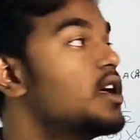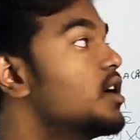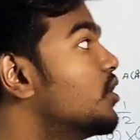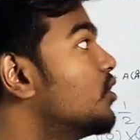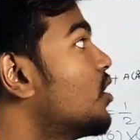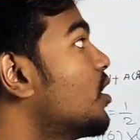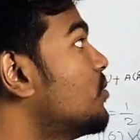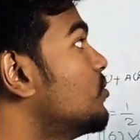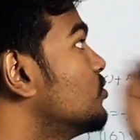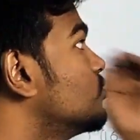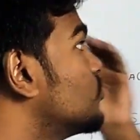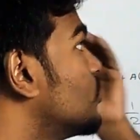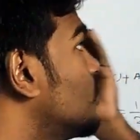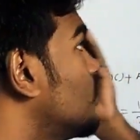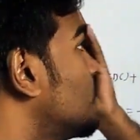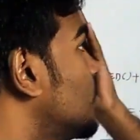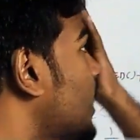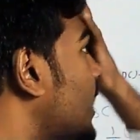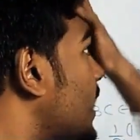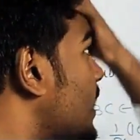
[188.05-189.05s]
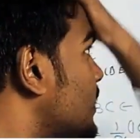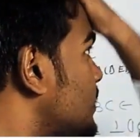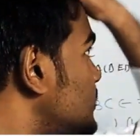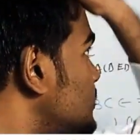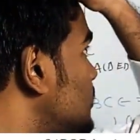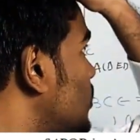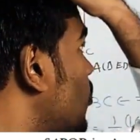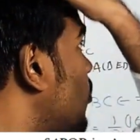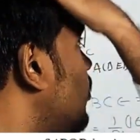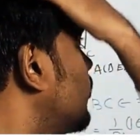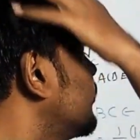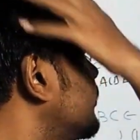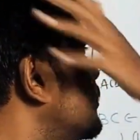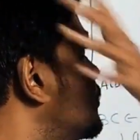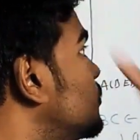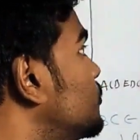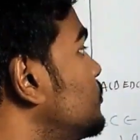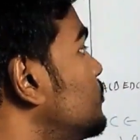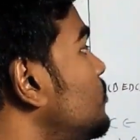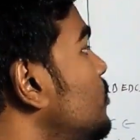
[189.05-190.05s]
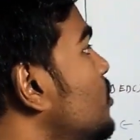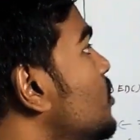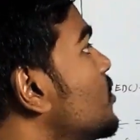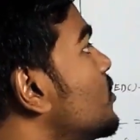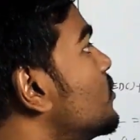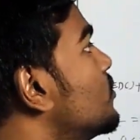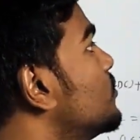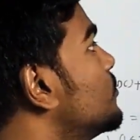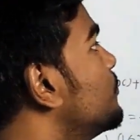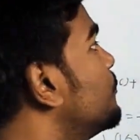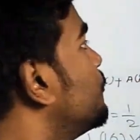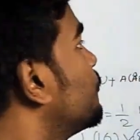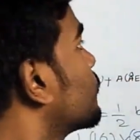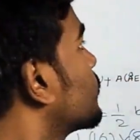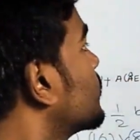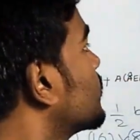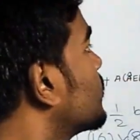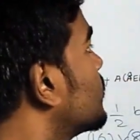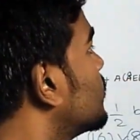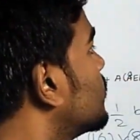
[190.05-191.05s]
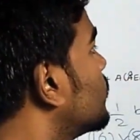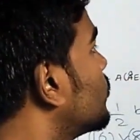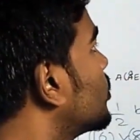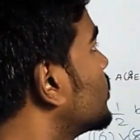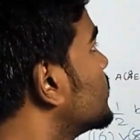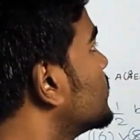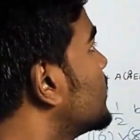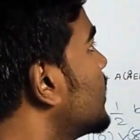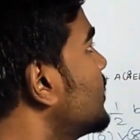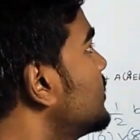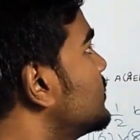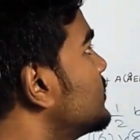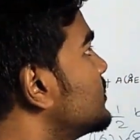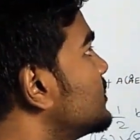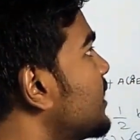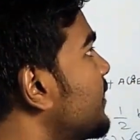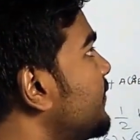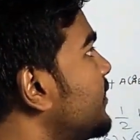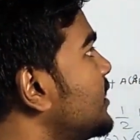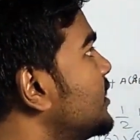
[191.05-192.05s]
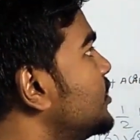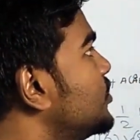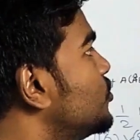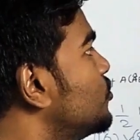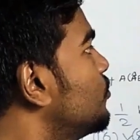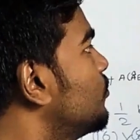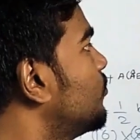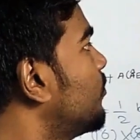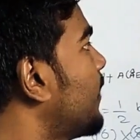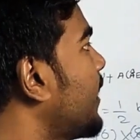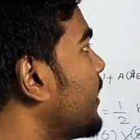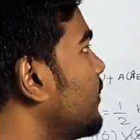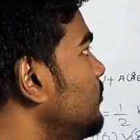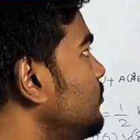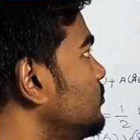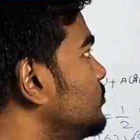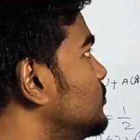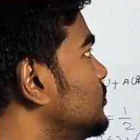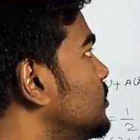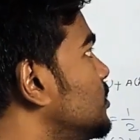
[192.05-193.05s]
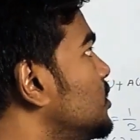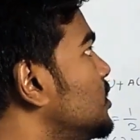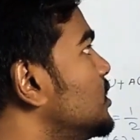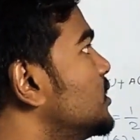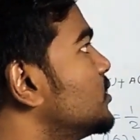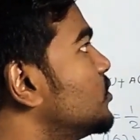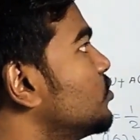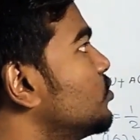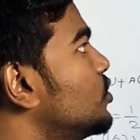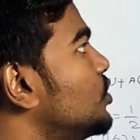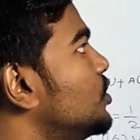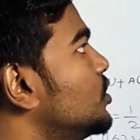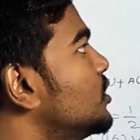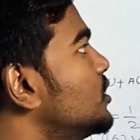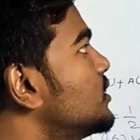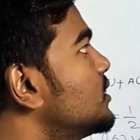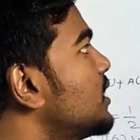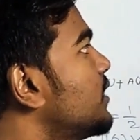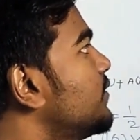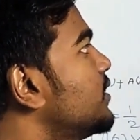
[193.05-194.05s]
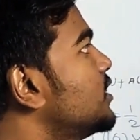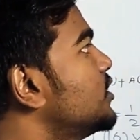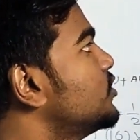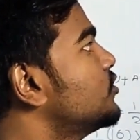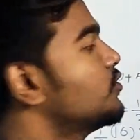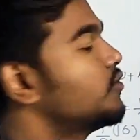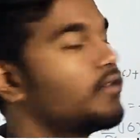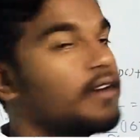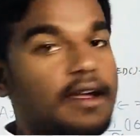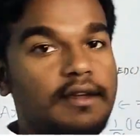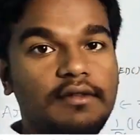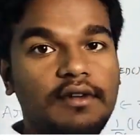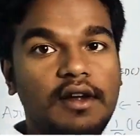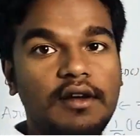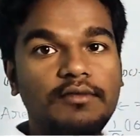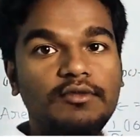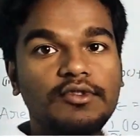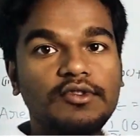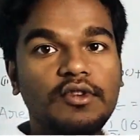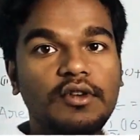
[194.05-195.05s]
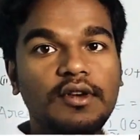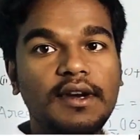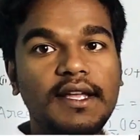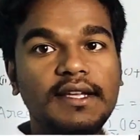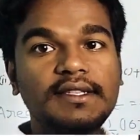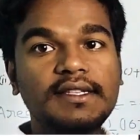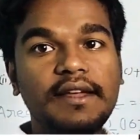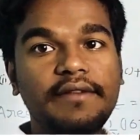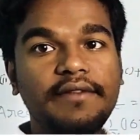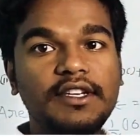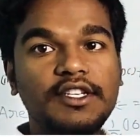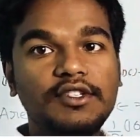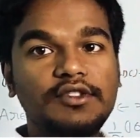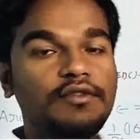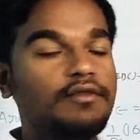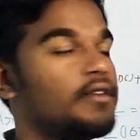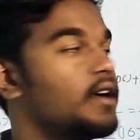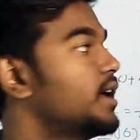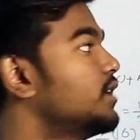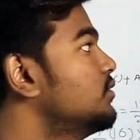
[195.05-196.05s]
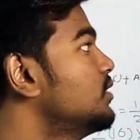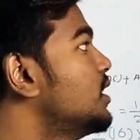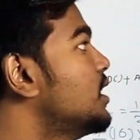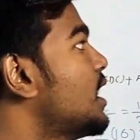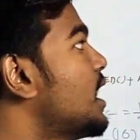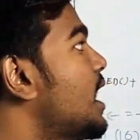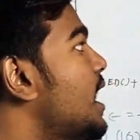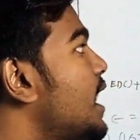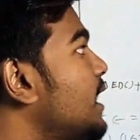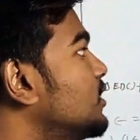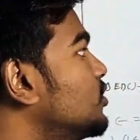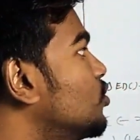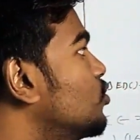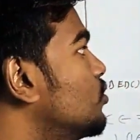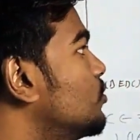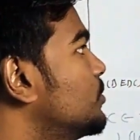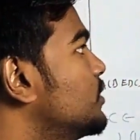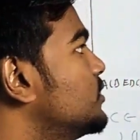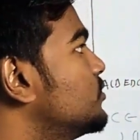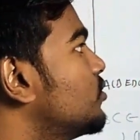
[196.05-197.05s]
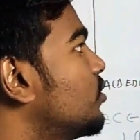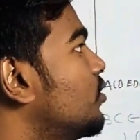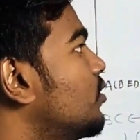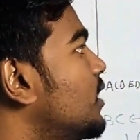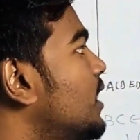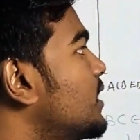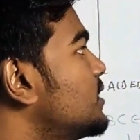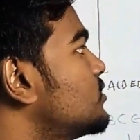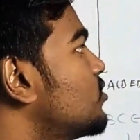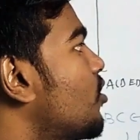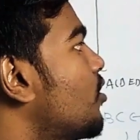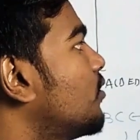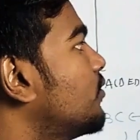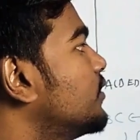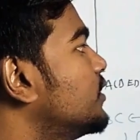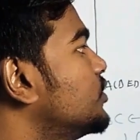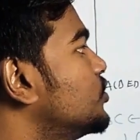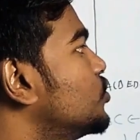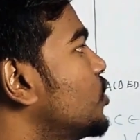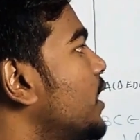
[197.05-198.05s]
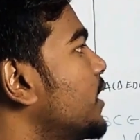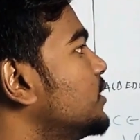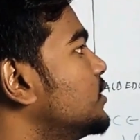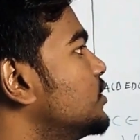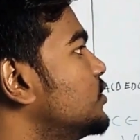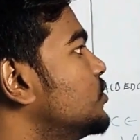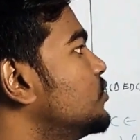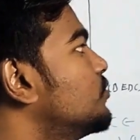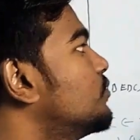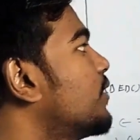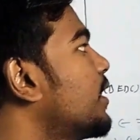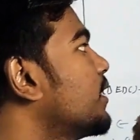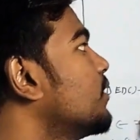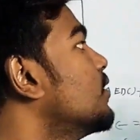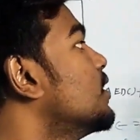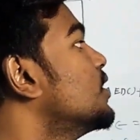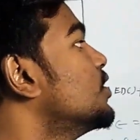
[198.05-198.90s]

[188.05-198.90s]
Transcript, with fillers: Ramos solved as off into um, what is that 7 into 5. So here 7 into 5 Ramos solved as 7 into 5 and Gopi solved as of into 18 to 5.